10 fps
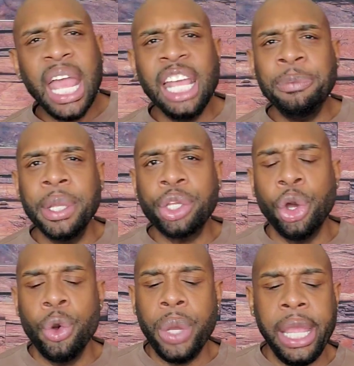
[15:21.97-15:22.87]
It's been
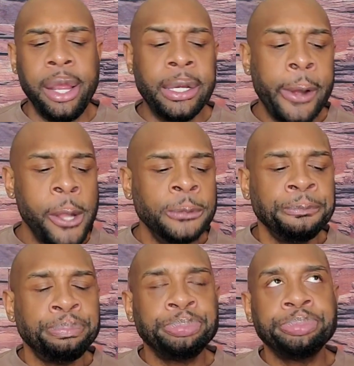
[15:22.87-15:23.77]
cool here,
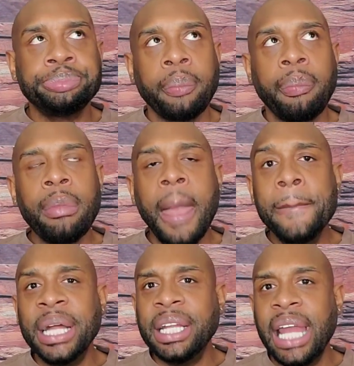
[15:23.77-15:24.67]

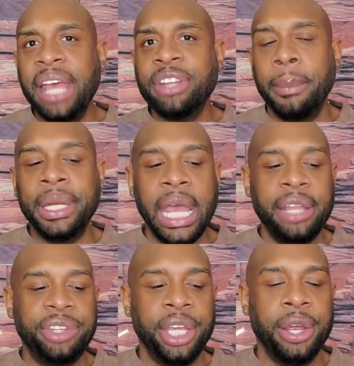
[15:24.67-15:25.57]
but the last couple
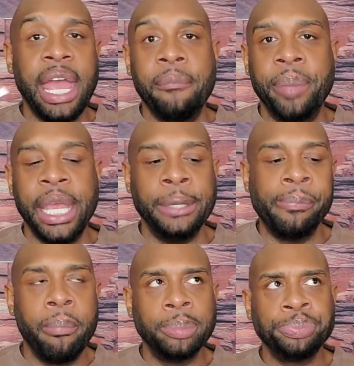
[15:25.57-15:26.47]
days here have
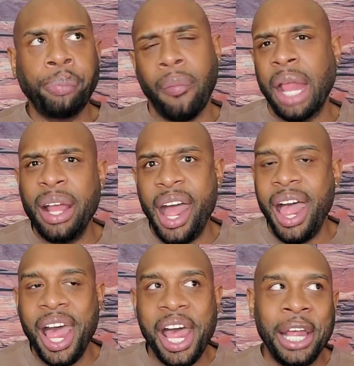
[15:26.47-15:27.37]
been
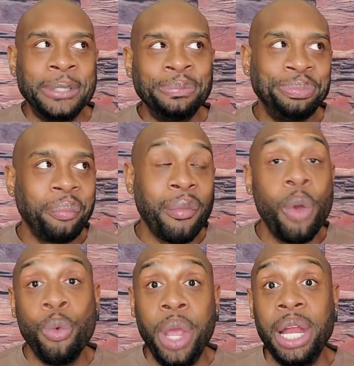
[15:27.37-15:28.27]
uh,
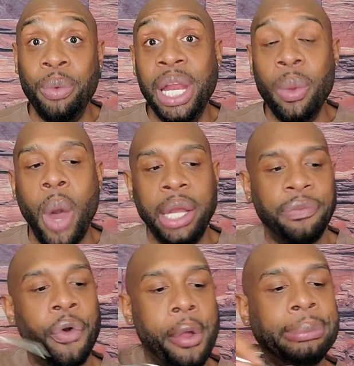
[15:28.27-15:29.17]
really, really
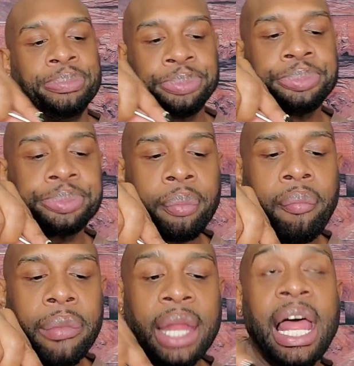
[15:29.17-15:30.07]
wonderful.
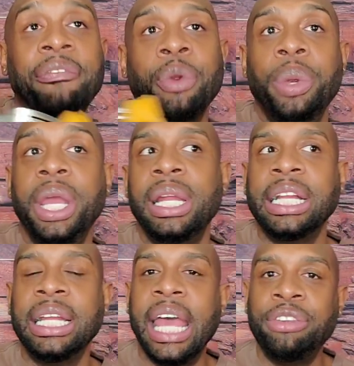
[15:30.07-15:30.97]
Like for real,
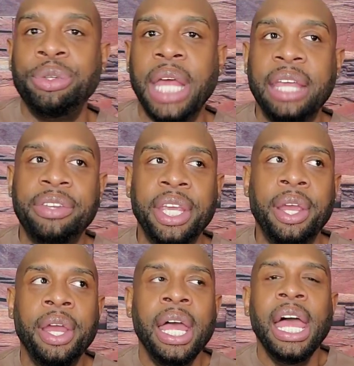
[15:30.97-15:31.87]
like the last two days
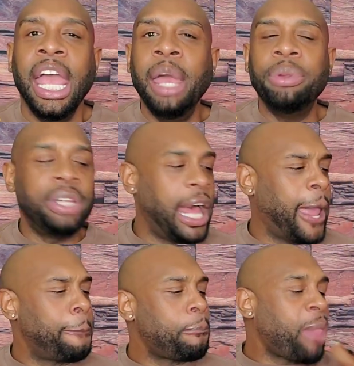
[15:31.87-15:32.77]
here, it was
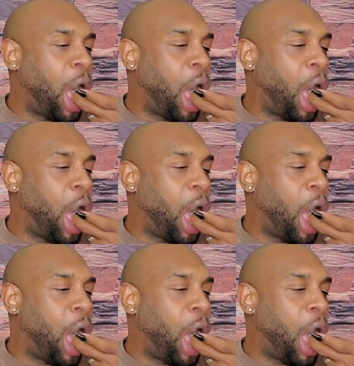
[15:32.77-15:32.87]
like